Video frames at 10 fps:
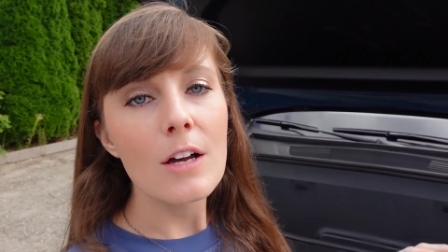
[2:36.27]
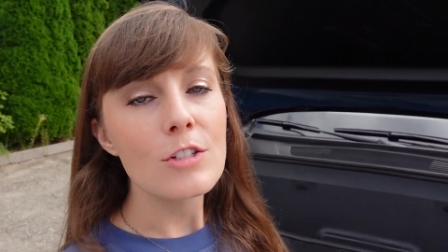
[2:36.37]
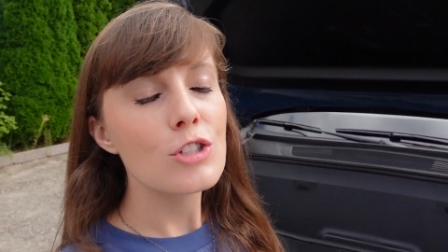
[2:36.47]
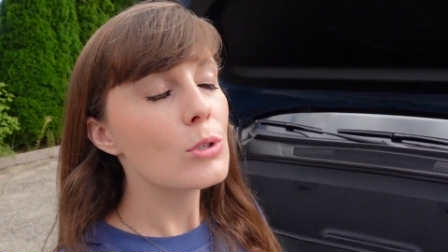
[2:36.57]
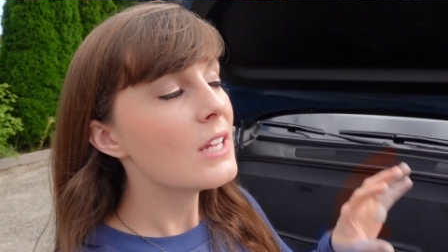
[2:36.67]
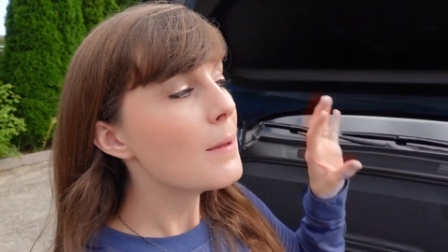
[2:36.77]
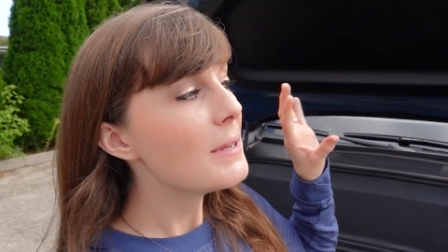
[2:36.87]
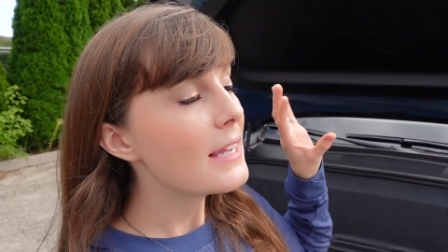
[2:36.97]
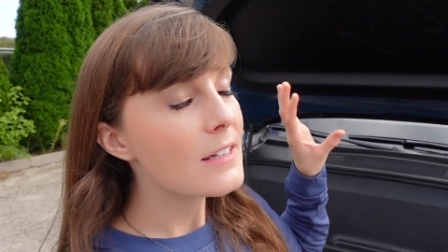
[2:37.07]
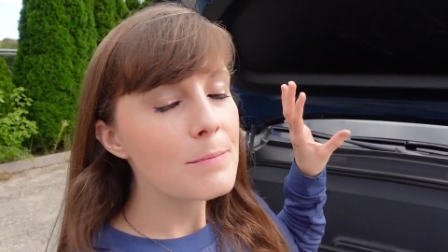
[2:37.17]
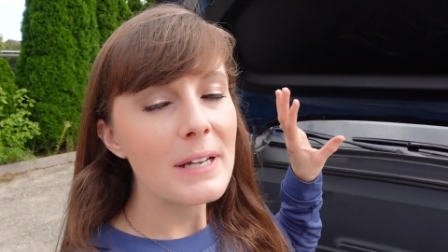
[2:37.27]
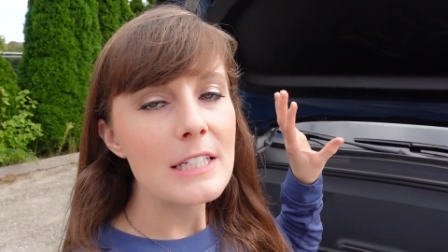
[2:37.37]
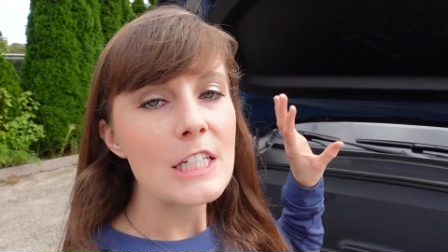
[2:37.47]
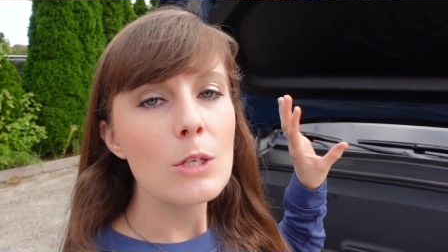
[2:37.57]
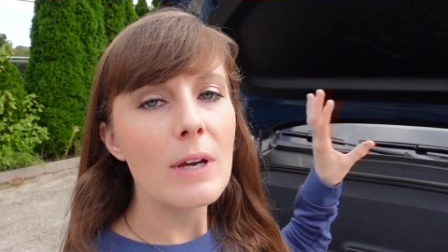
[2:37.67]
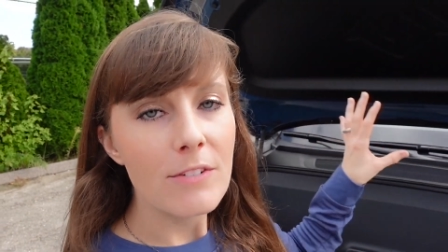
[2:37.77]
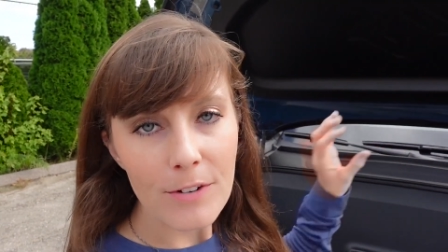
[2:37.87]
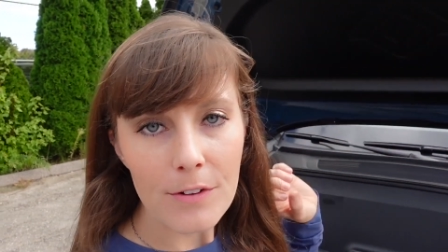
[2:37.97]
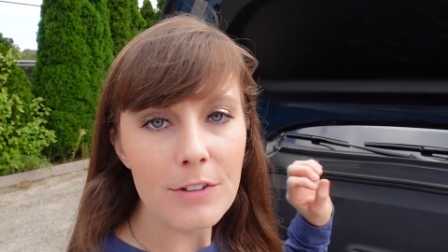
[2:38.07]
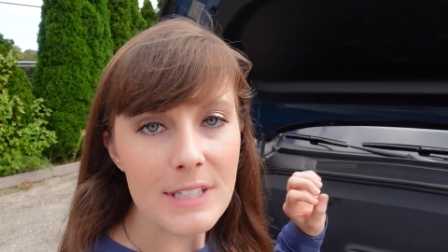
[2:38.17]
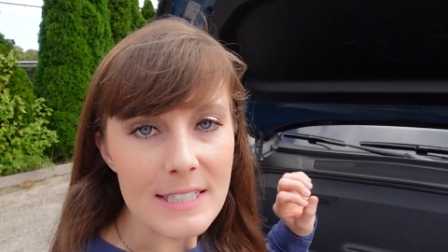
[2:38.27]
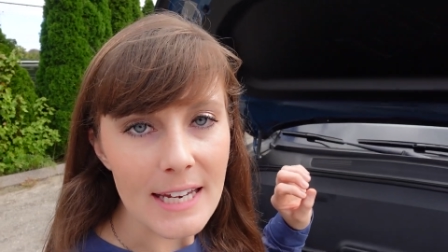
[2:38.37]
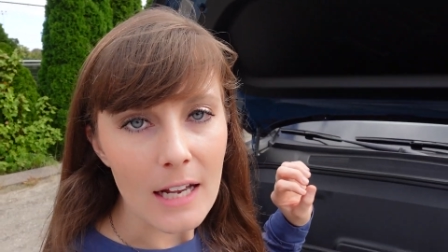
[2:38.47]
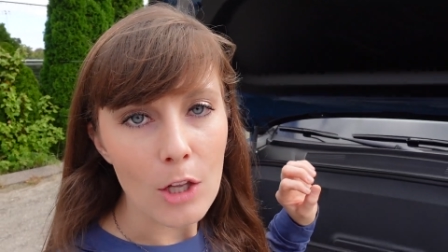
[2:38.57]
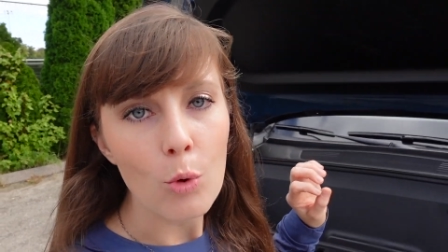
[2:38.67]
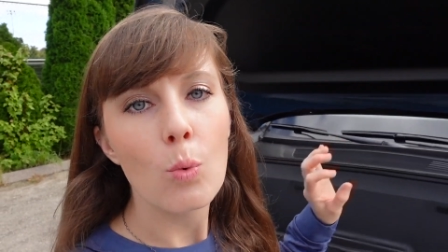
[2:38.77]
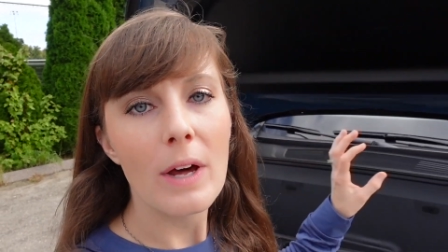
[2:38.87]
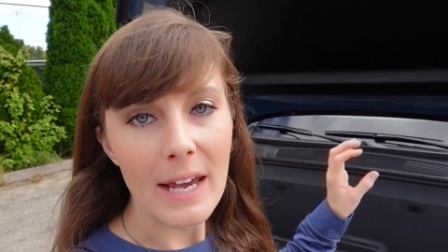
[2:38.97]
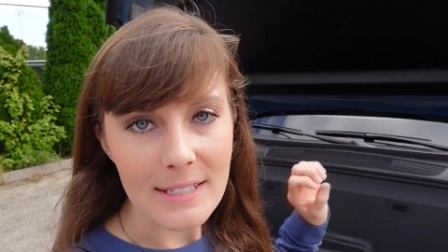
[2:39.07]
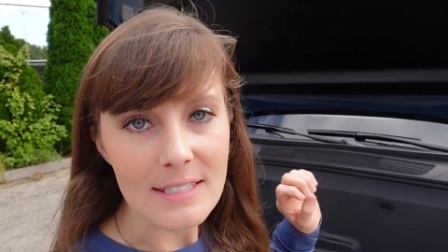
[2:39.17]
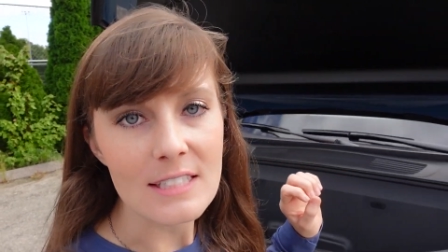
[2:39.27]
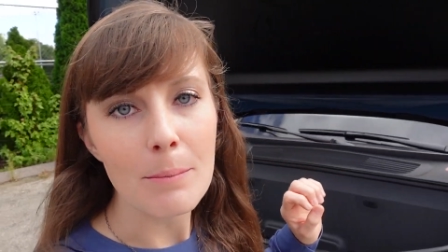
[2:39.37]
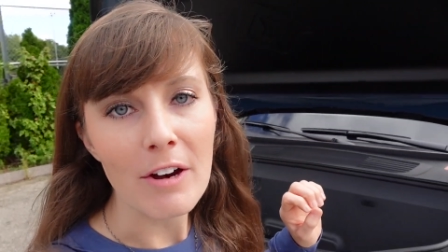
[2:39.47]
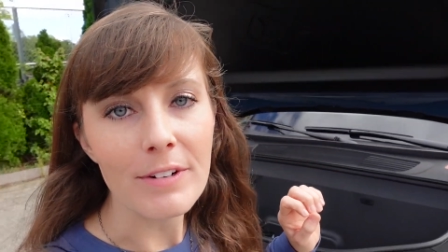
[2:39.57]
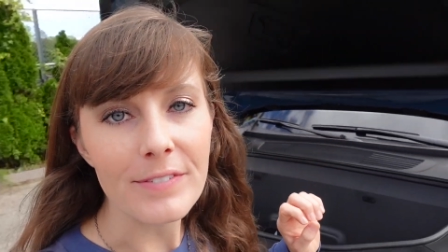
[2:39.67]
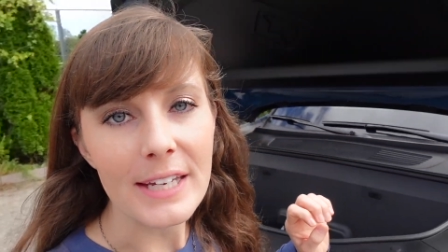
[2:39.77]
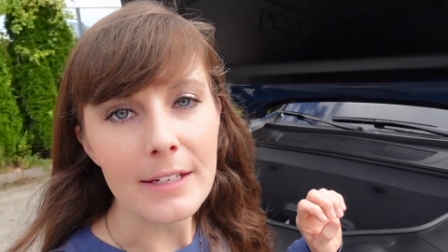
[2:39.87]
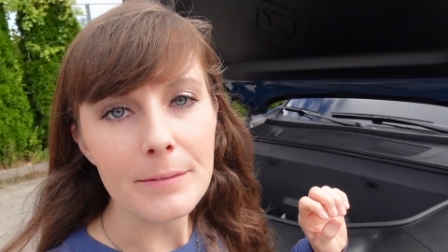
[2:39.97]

So let me explain to you in further detail what I did to my Rivian.